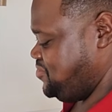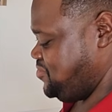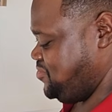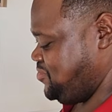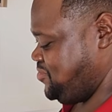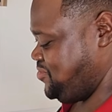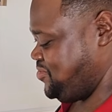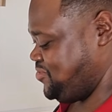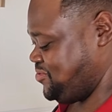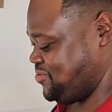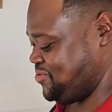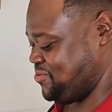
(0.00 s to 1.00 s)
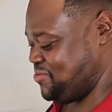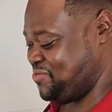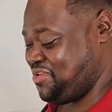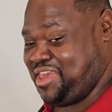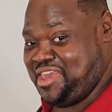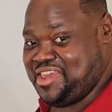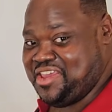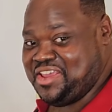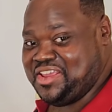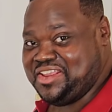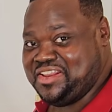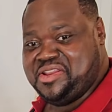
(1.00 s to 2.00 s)
Ooh, wee!
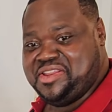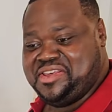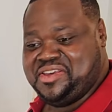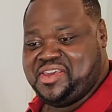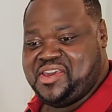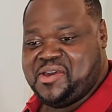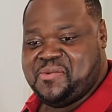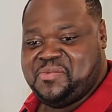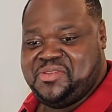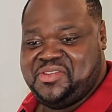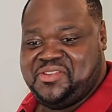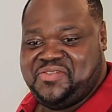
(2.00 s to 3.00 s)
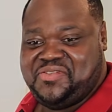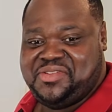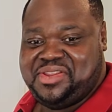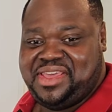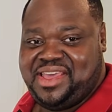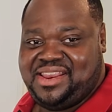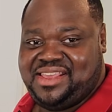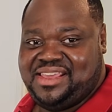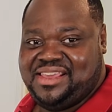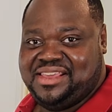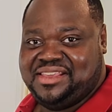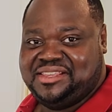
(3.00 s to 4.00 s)
Look how beautiful that
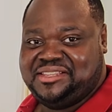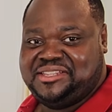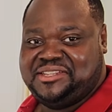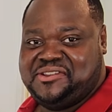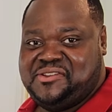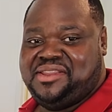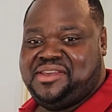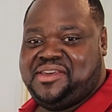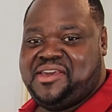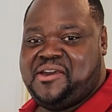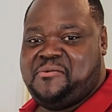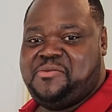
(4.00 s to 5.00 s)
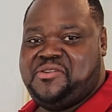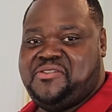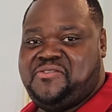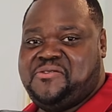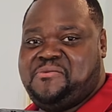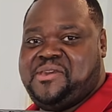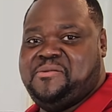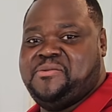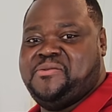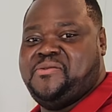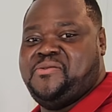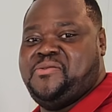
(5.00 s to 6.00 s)
is. Look how beautiful,
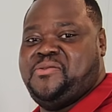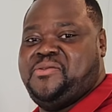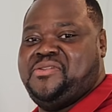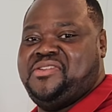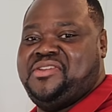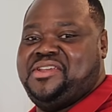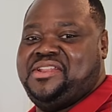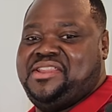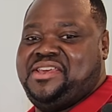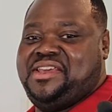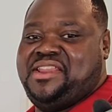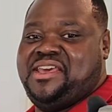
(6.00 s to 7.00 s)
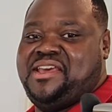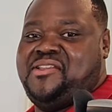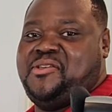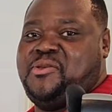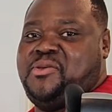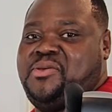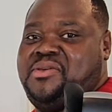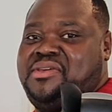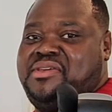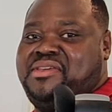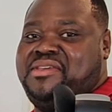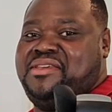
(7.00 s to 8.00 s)
people. Look at that.
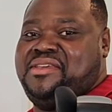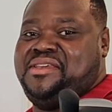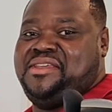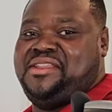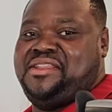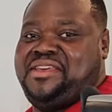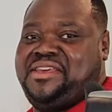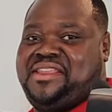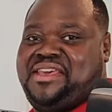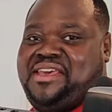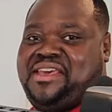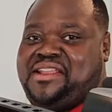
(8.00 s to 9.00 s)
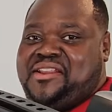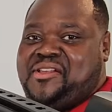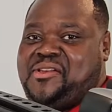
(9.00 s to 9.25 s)
Look at that.